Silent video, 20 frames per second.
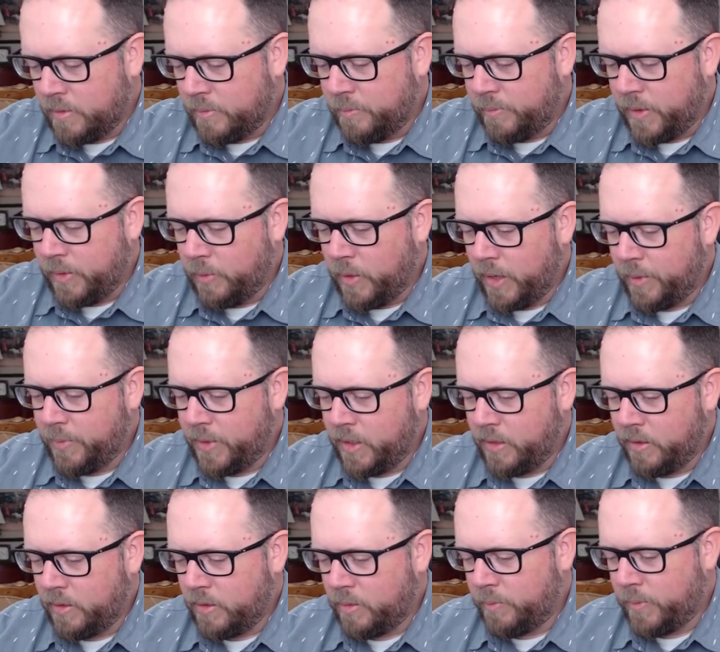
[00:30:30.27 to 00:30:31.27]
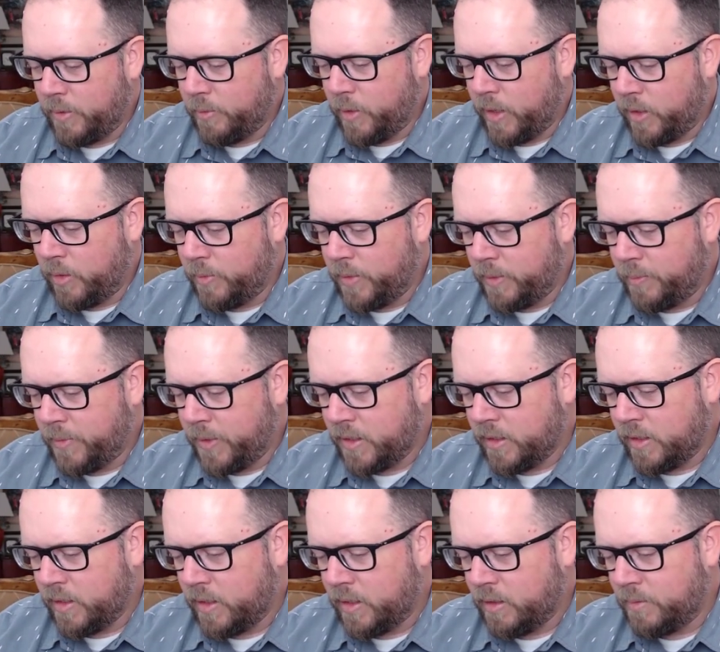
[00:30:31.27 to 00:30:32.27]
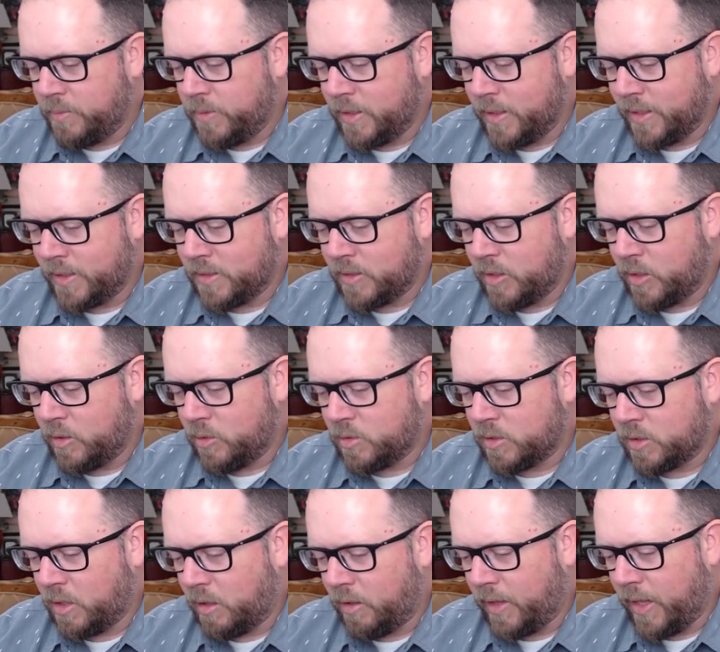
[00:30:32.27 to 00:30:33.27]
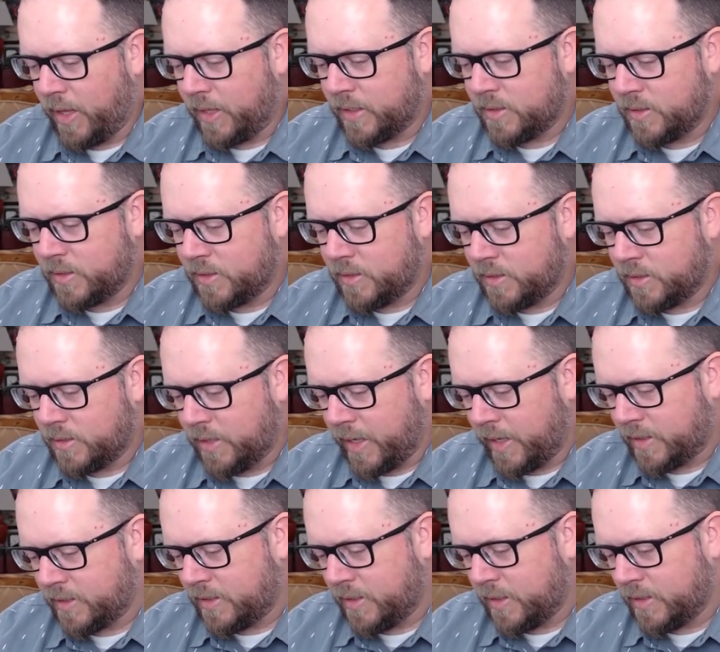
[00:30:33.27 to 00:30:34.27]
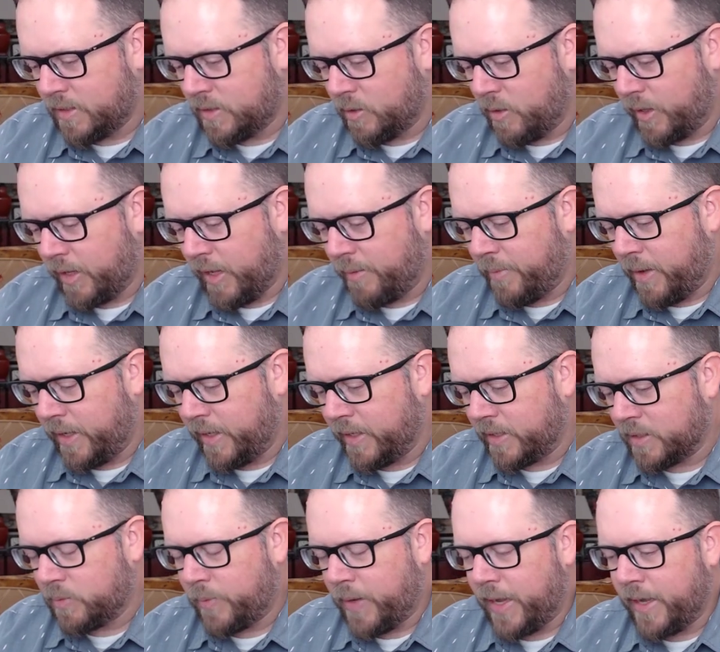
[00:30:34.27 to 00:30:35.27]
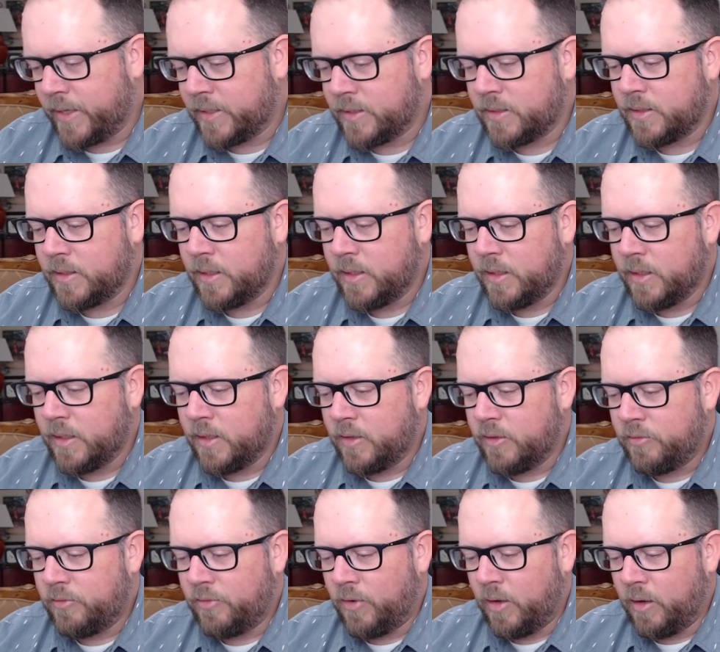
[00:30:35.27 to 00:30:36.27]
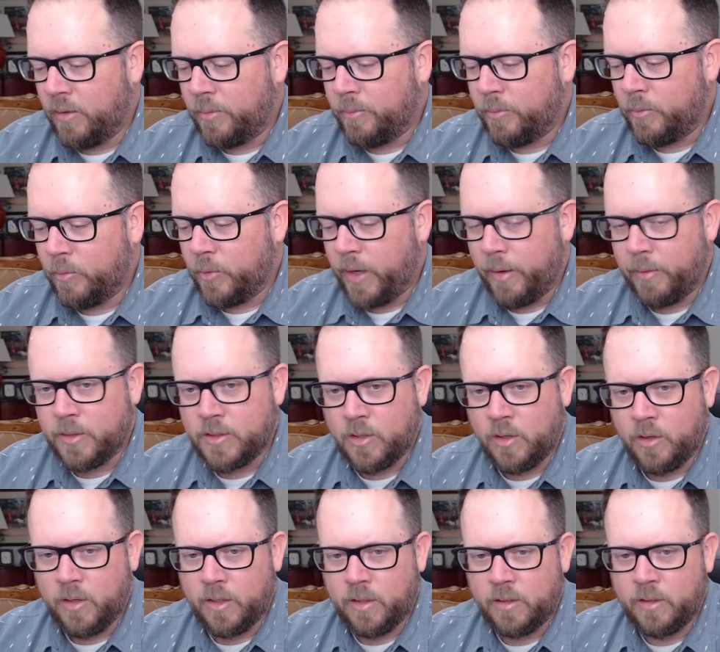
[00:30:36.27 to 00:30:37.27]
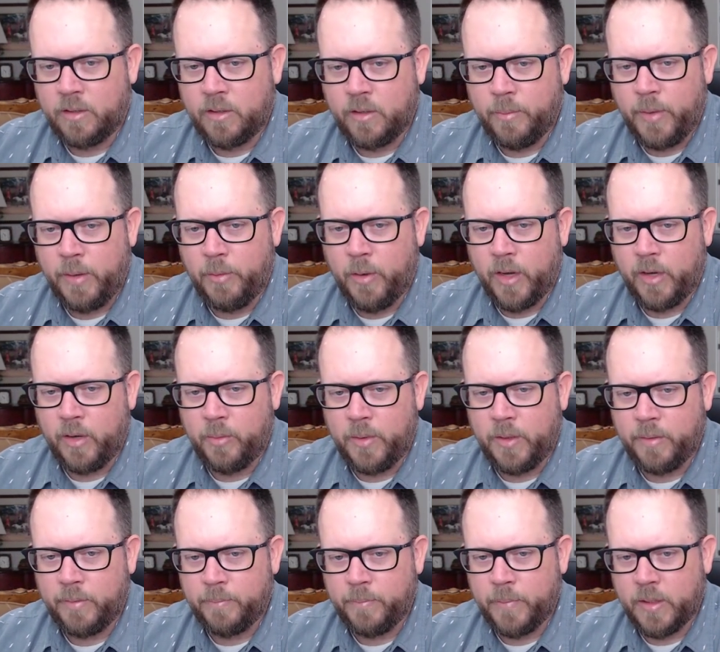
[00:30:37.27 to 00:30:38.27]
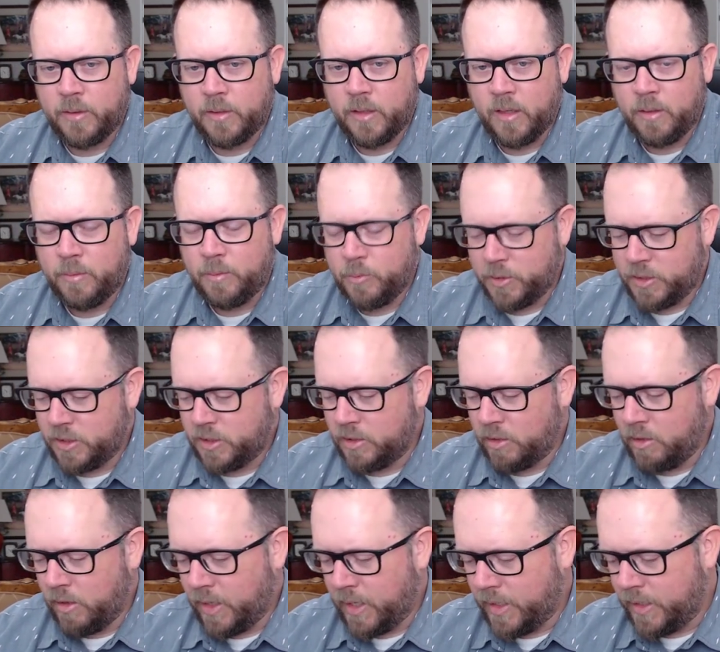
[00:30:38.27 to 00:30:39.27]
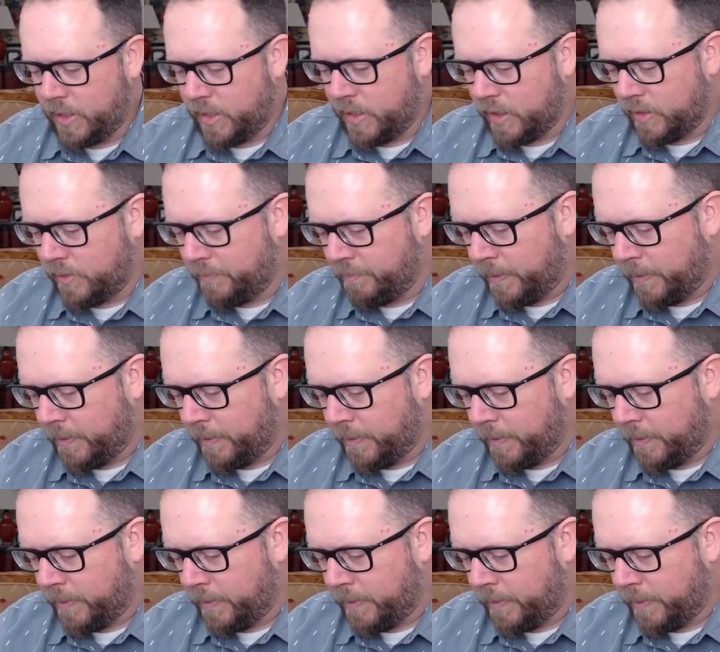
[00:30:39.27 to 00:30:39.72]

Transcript: BYB, BYOB Pin Club, guest host, all access, access. So I got my guest pass from when I was on the BYOB Pin Club, which is a great idea.